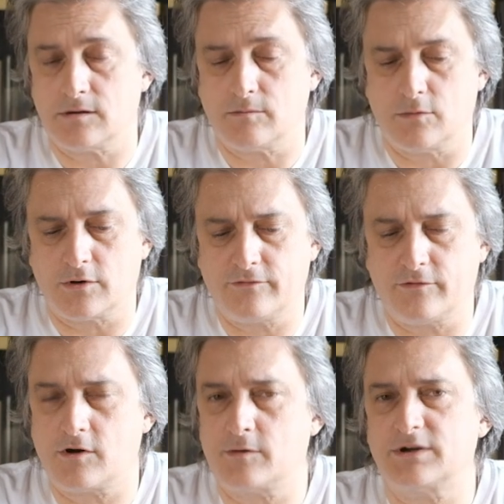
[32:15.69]
more
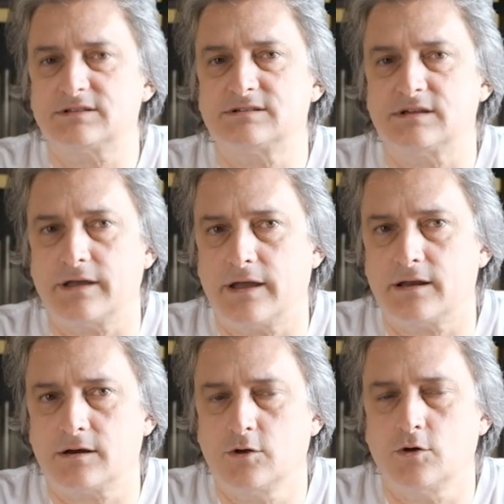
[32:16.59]
formats
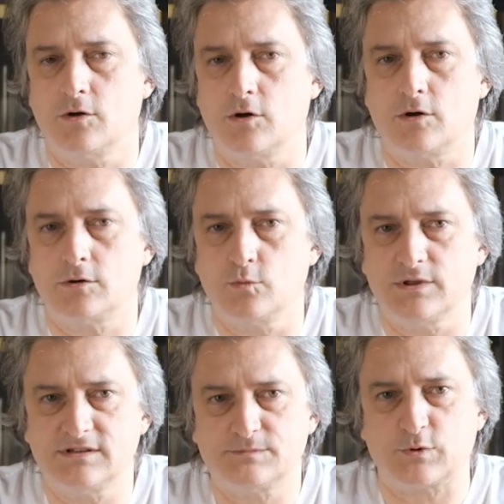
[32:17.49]
and go on
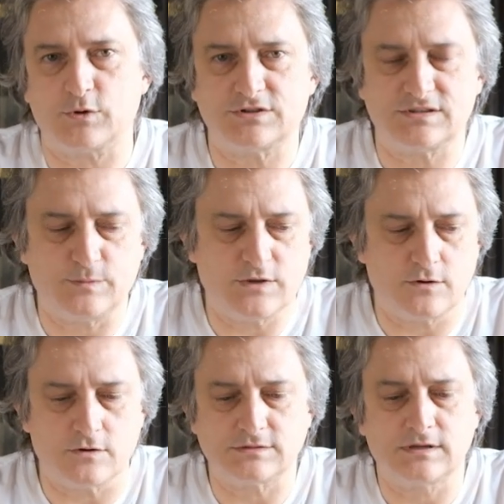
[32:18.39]
with this project,
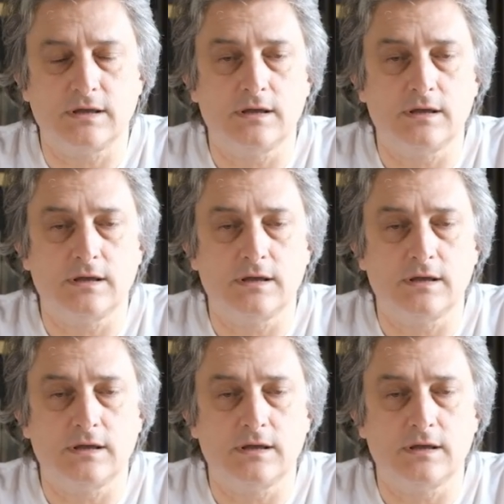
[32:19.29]
because